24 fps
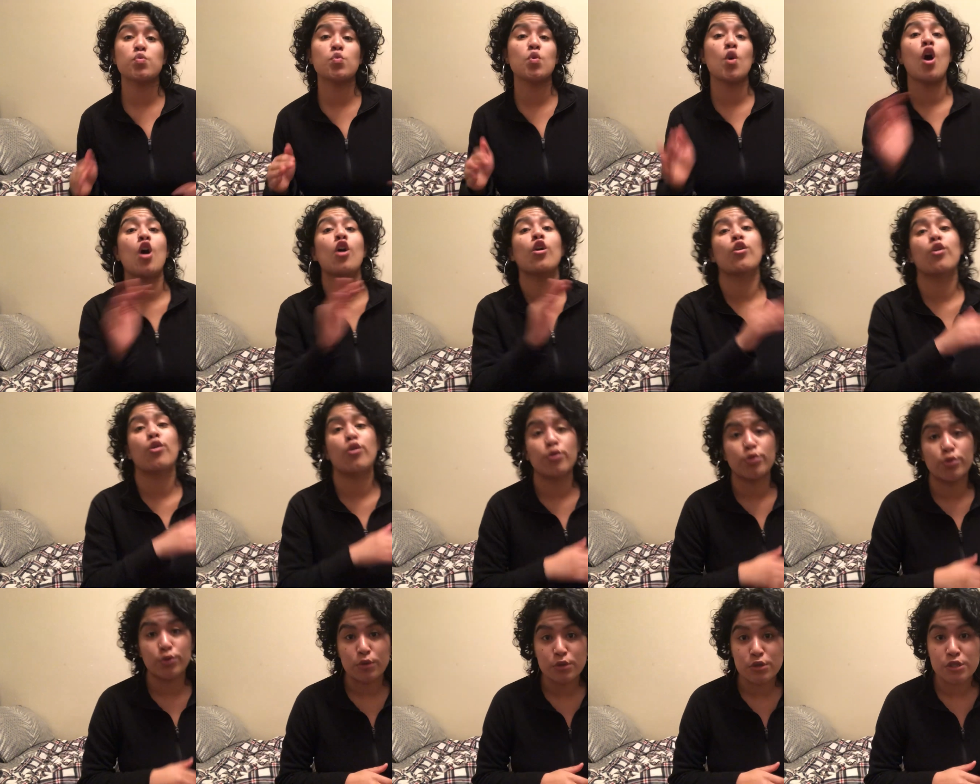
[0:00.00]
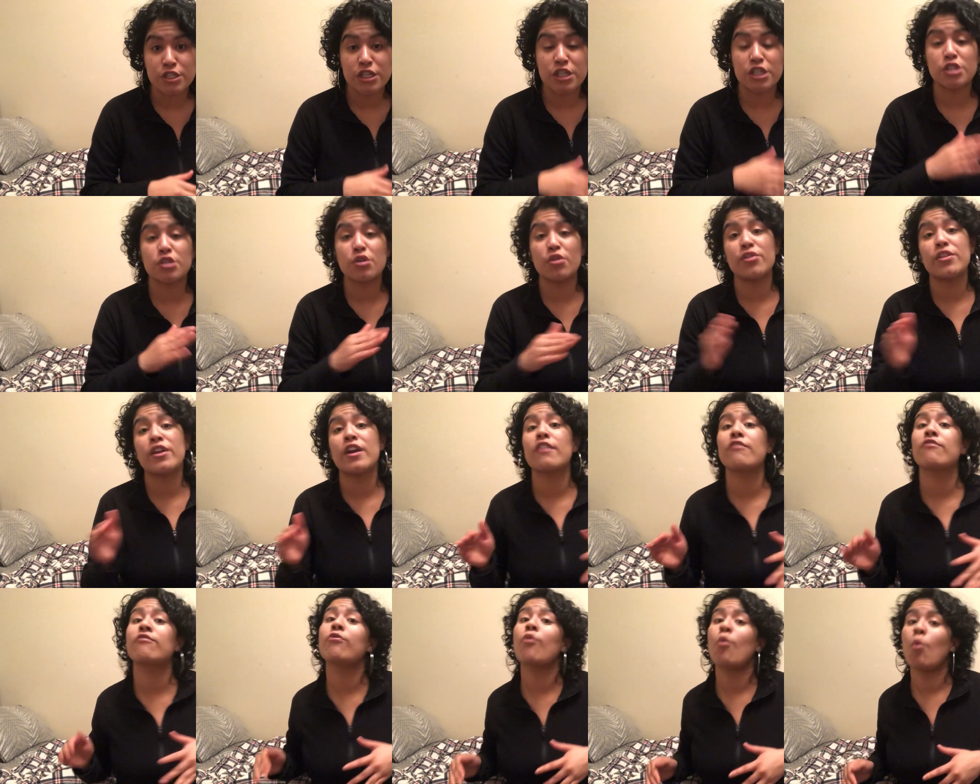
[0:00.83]
we all go through shit. So
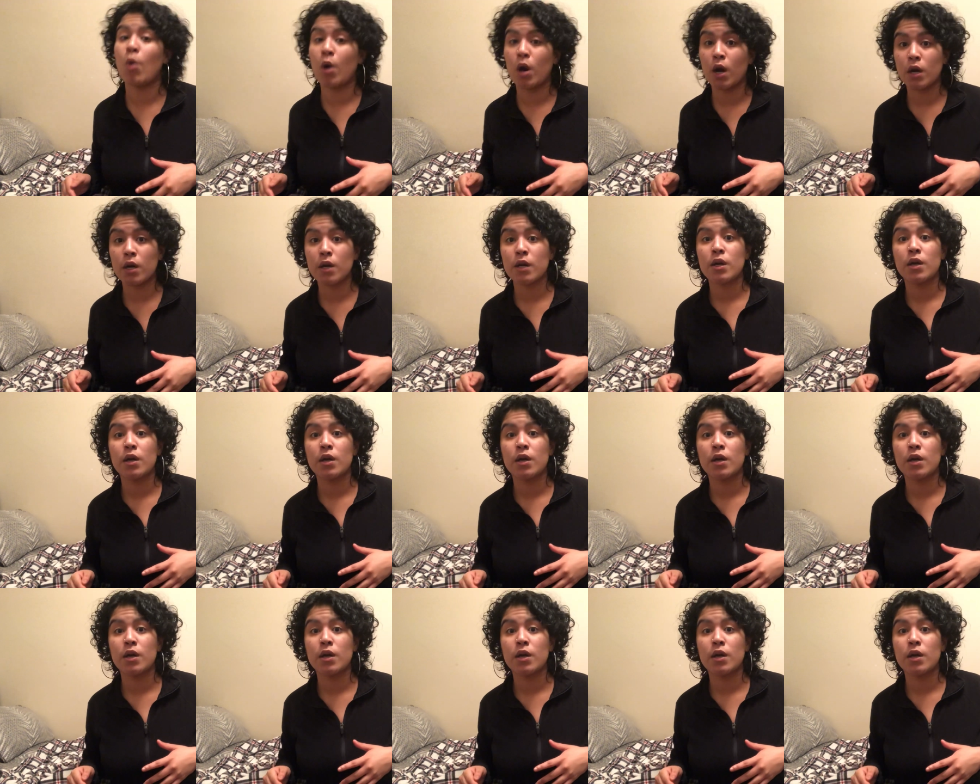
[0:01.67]
therefore,